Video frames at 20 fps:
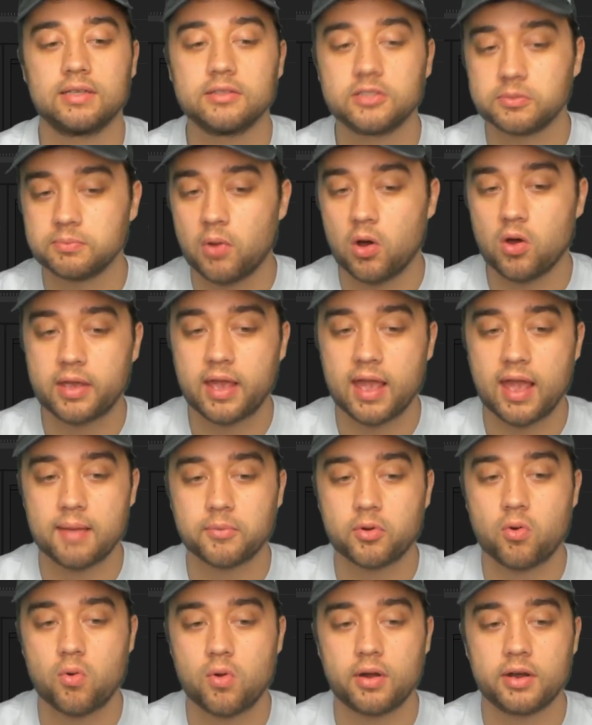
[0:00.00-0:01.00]
small
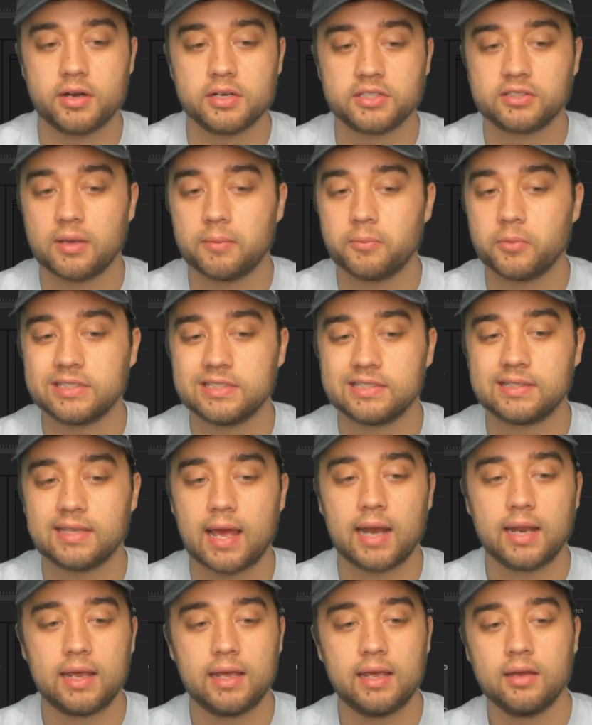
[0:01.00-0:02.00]
camcorder, somewhat
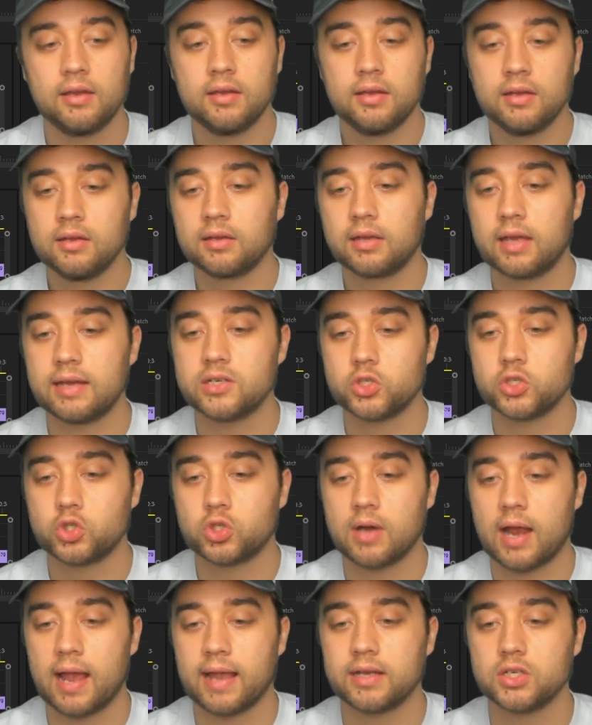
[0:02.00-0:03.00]
steady, and just
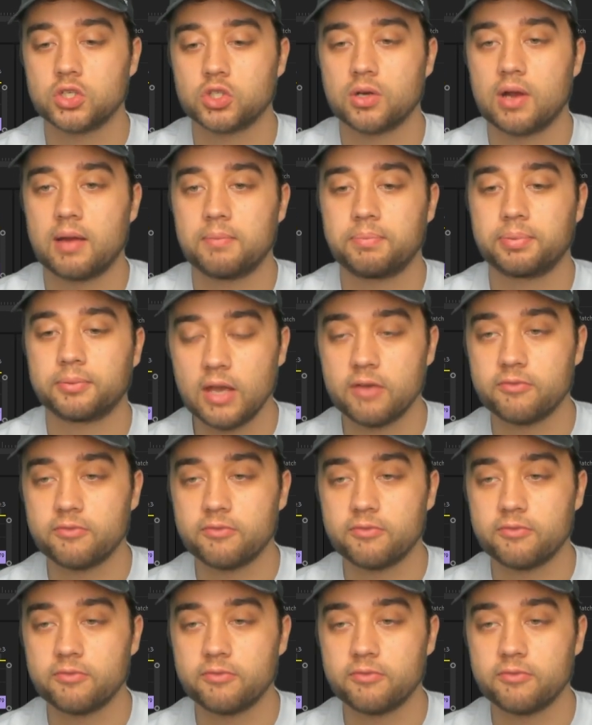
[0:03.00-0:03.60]
drag and drop.